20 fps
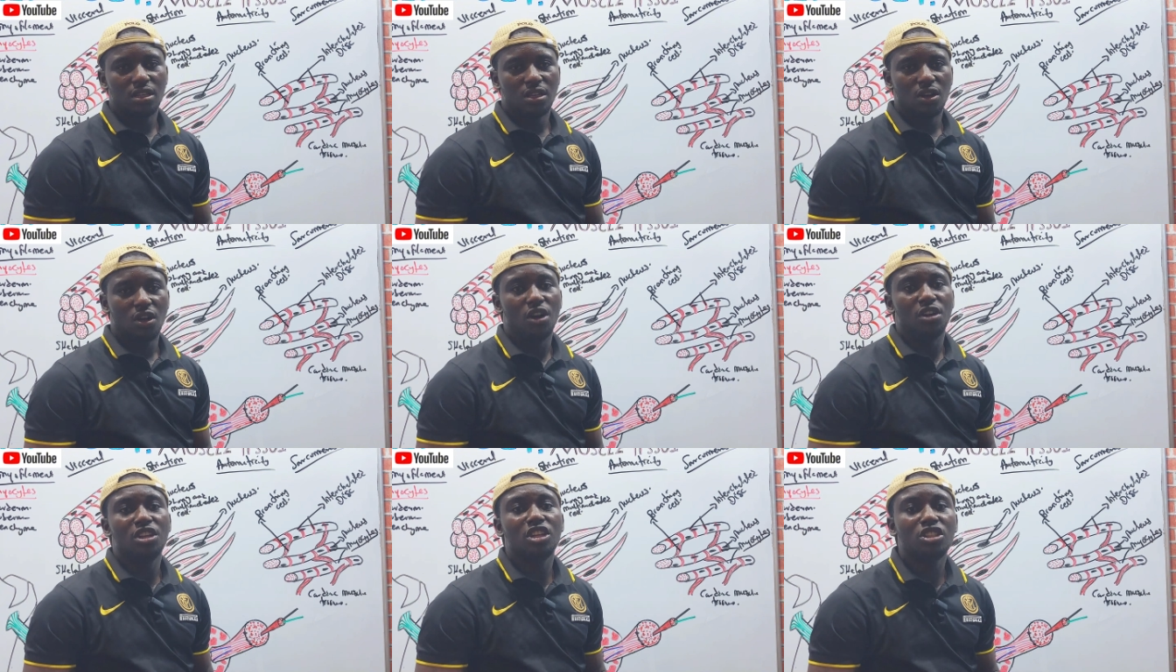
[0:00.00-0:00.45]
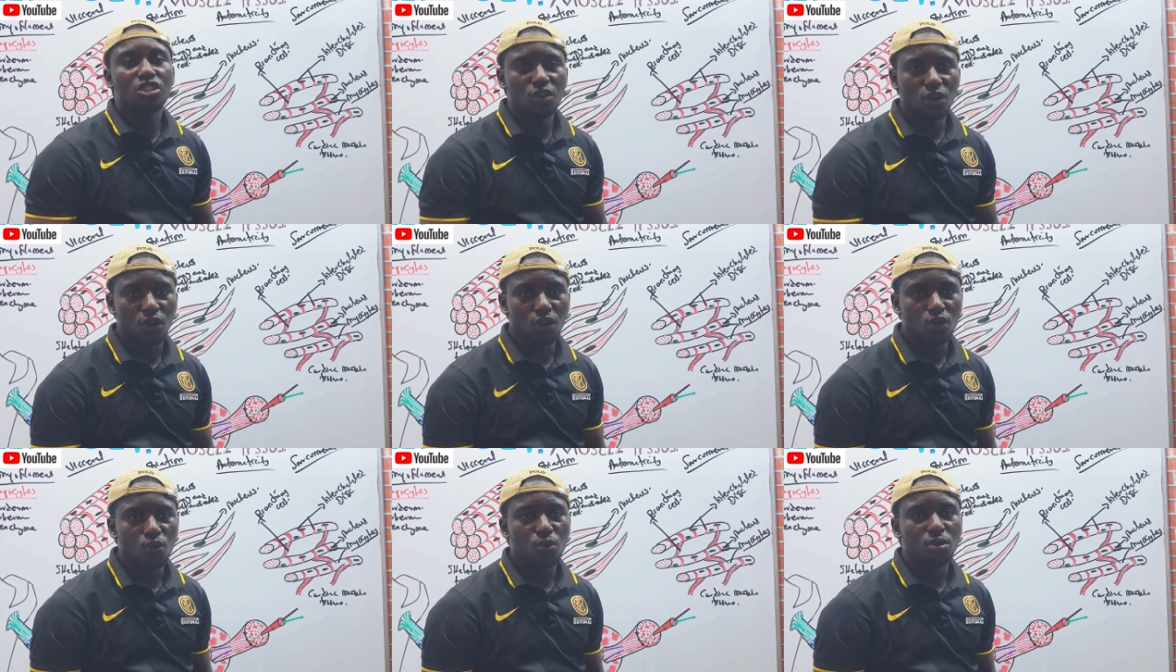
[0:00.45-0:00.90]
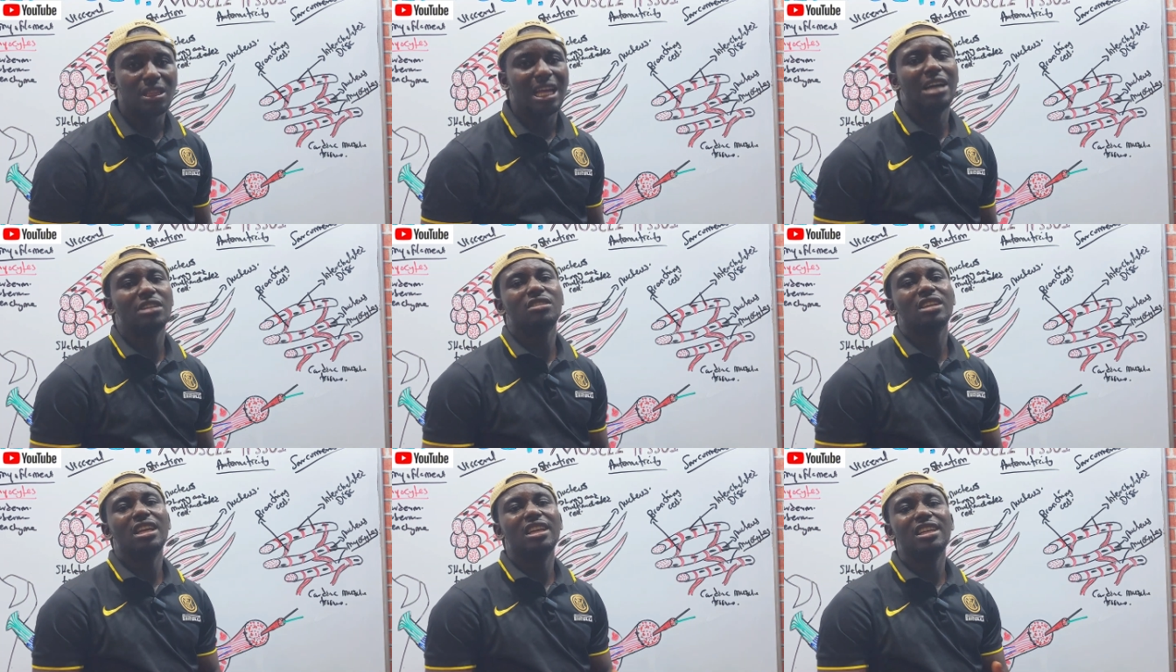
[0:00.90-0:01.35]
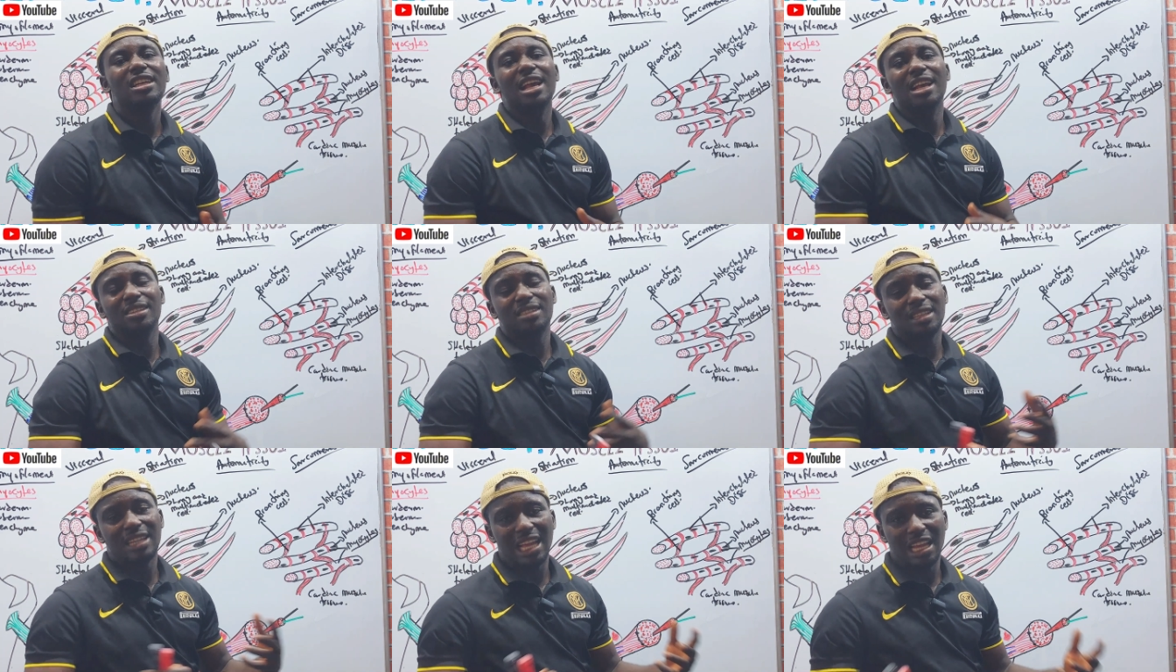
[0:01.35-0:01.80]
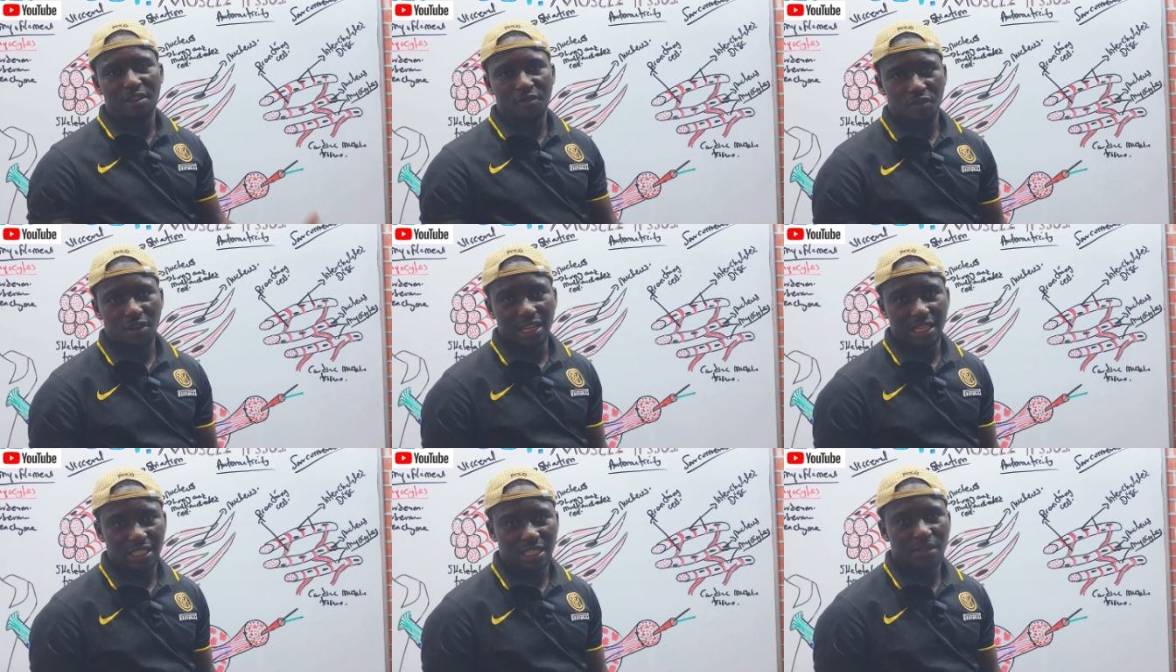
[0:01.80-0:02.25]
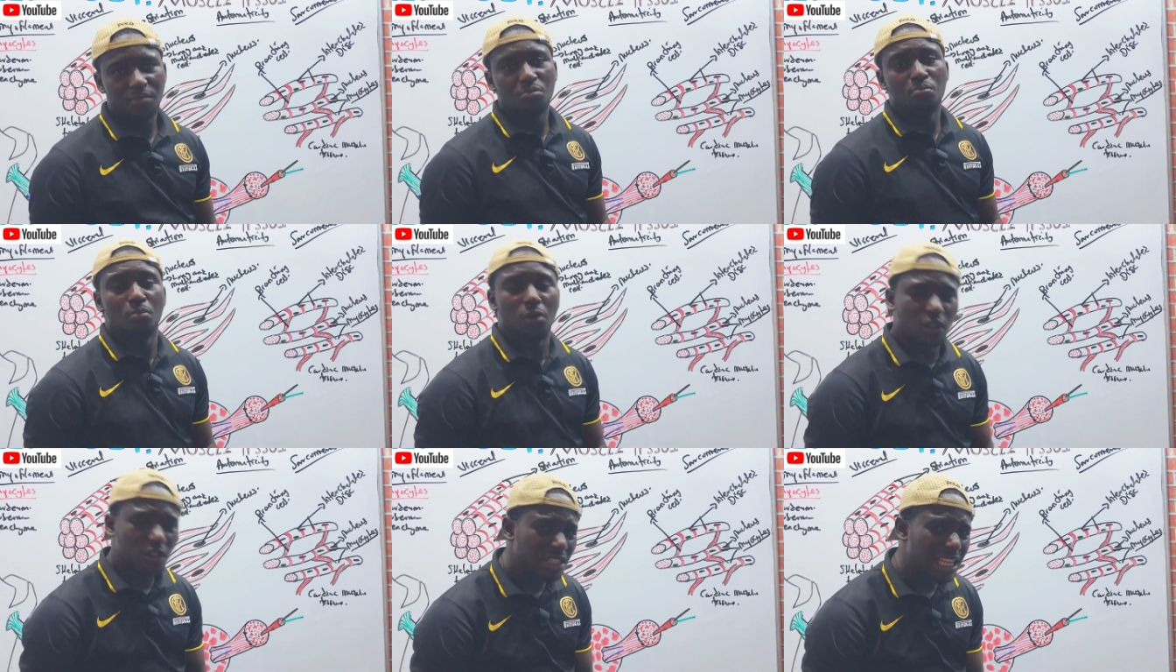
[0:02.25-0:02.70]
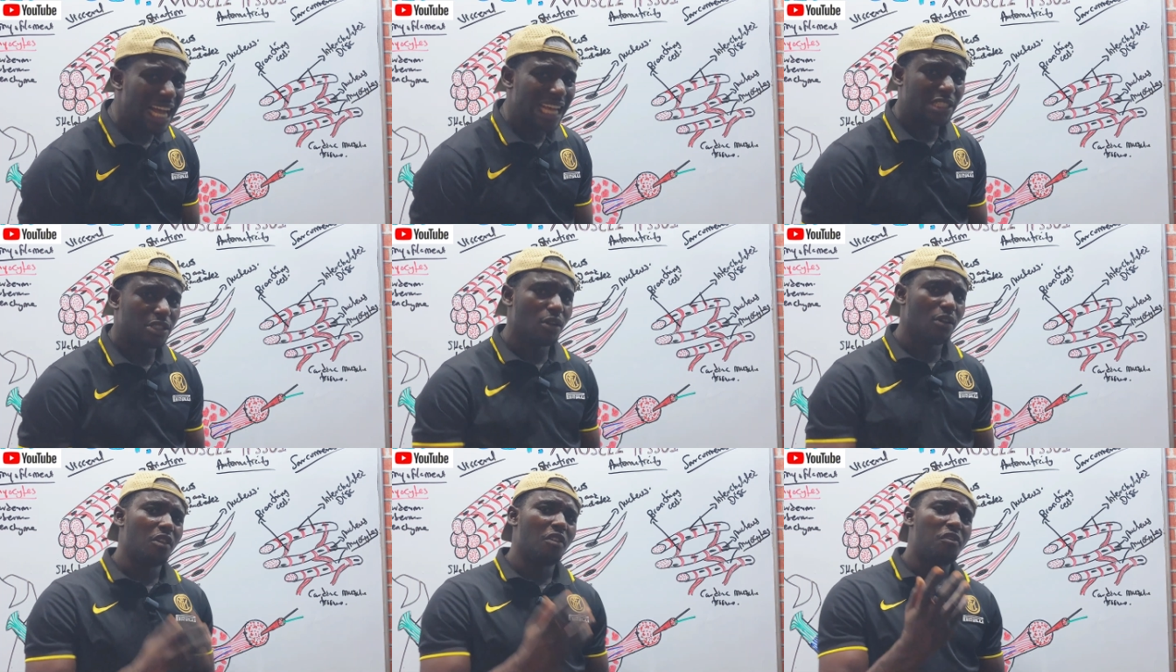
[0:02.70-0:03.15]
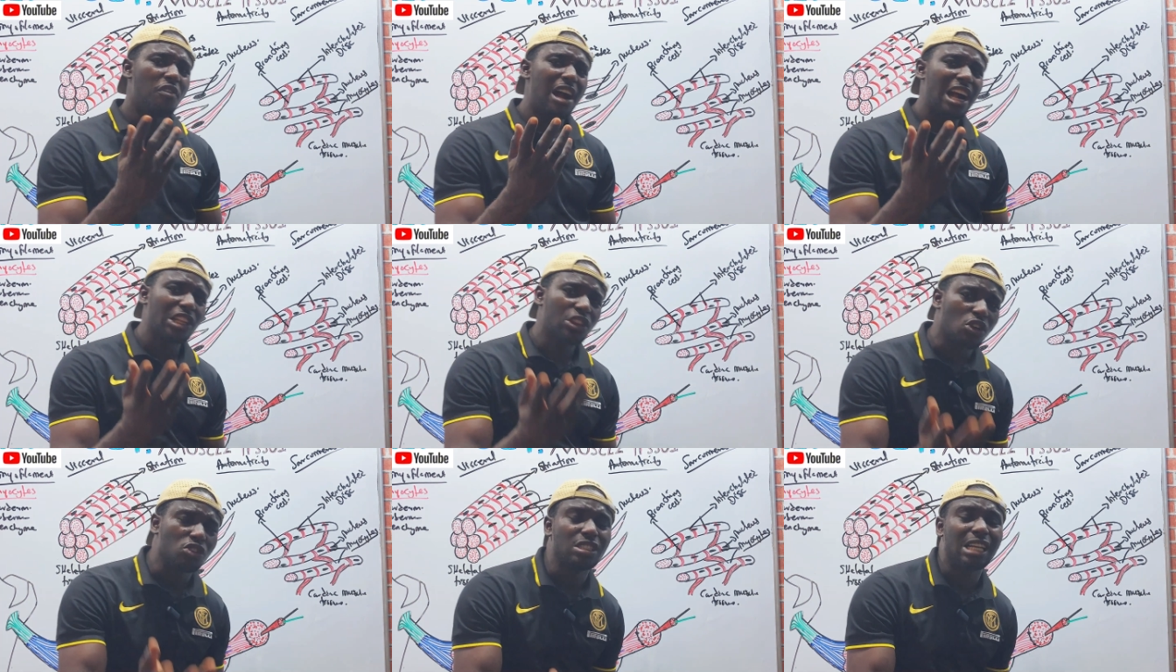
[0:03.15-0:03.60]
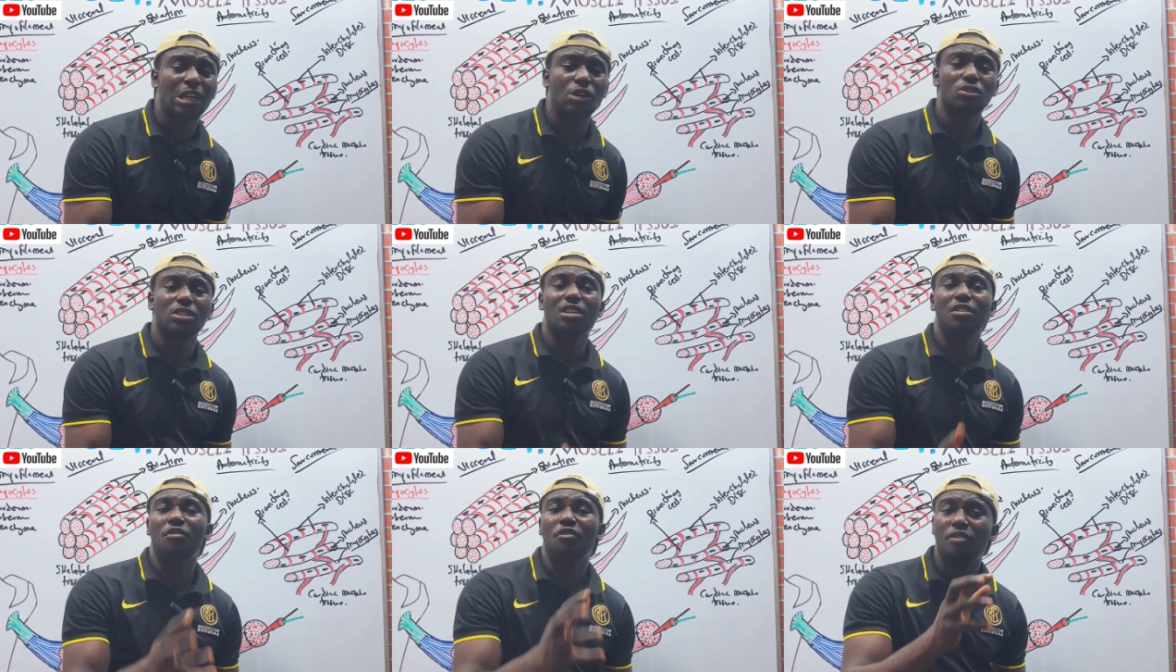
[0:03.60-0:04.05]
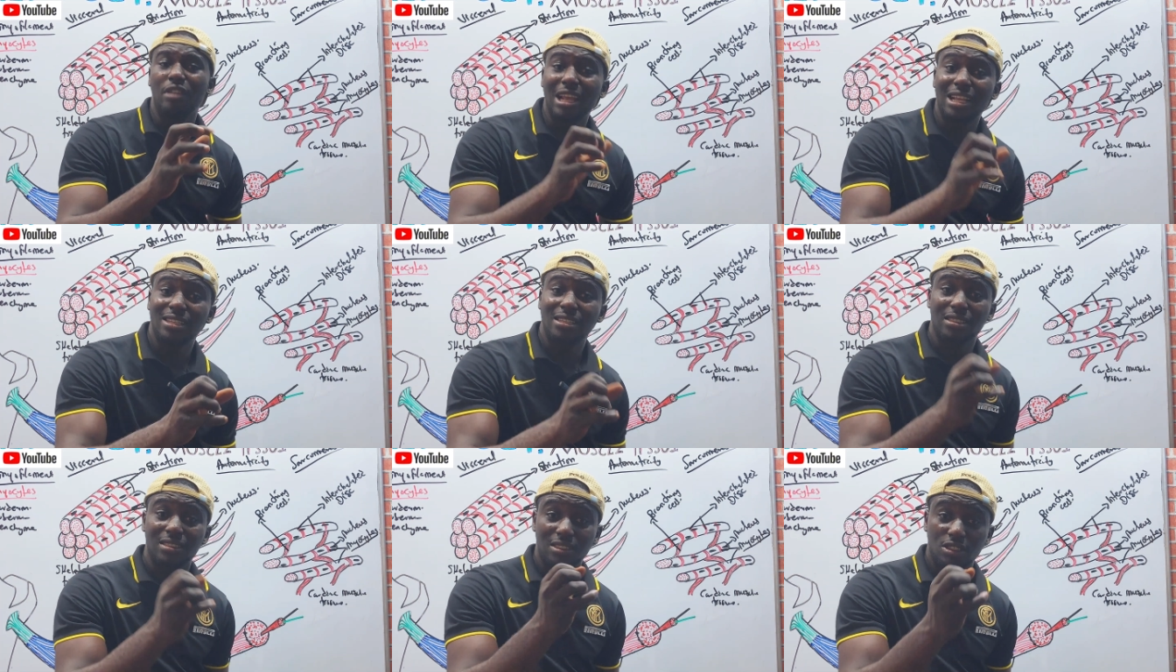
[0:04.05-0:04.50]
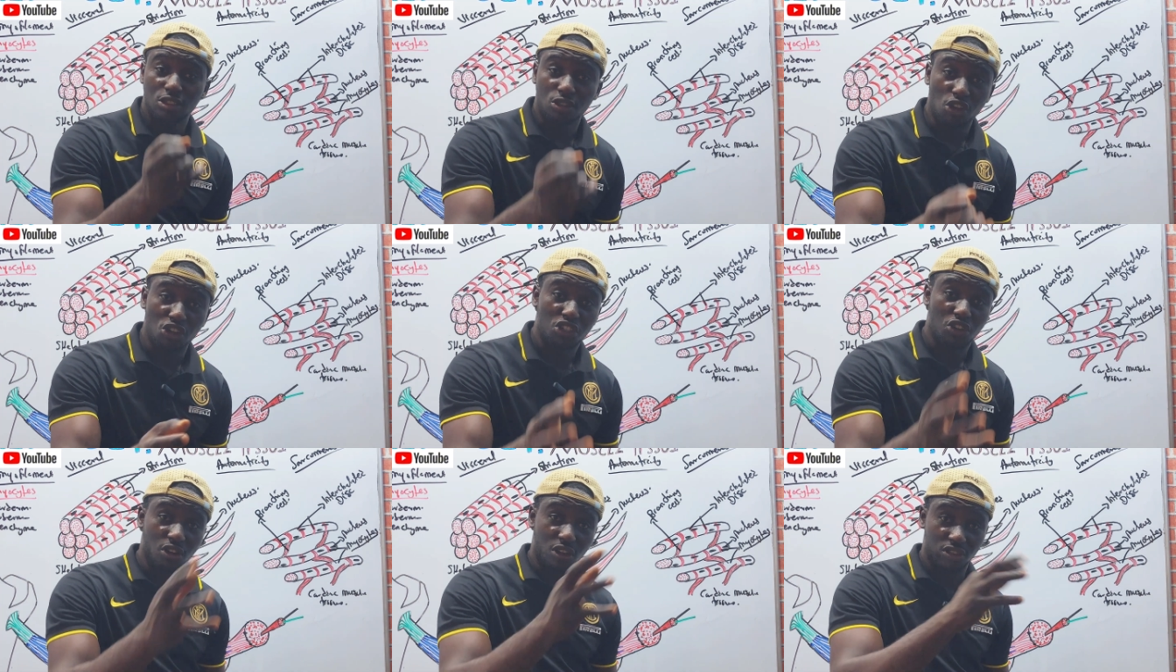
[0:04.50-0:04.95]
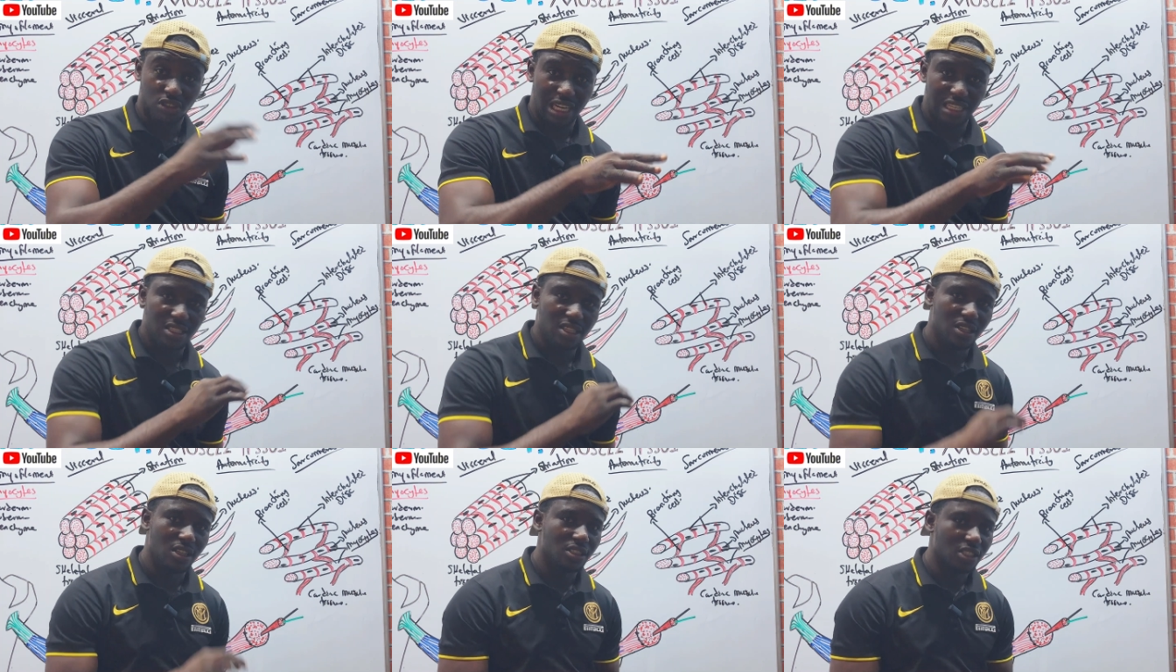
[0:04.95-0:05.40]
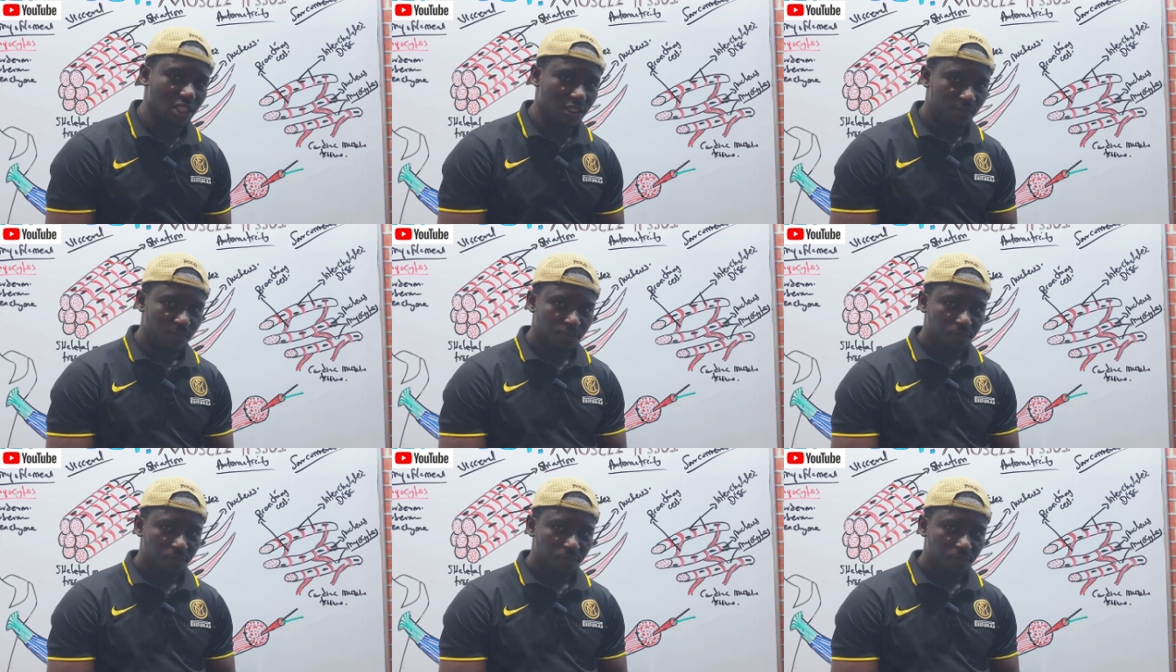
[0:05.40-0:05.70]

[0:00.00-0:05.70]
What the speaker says: on its own without any external influence. But there are some factors that could influence such contractility.